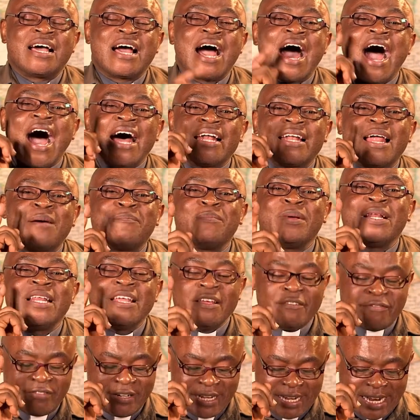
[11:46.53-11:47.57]
Hannah
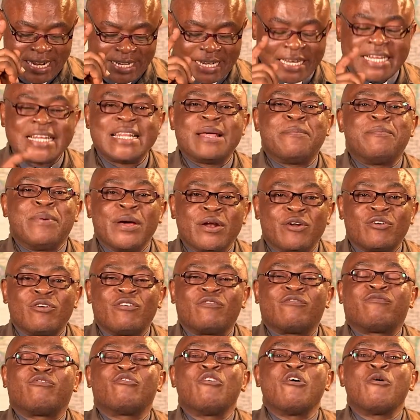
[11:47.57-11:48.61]
believed that the period
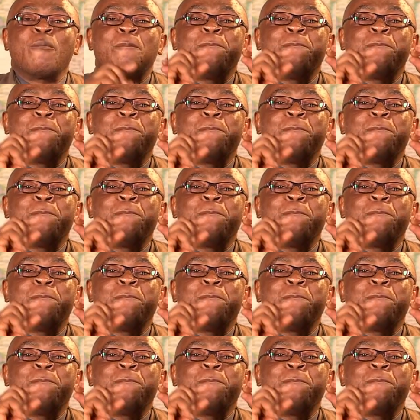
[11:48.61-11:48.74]
of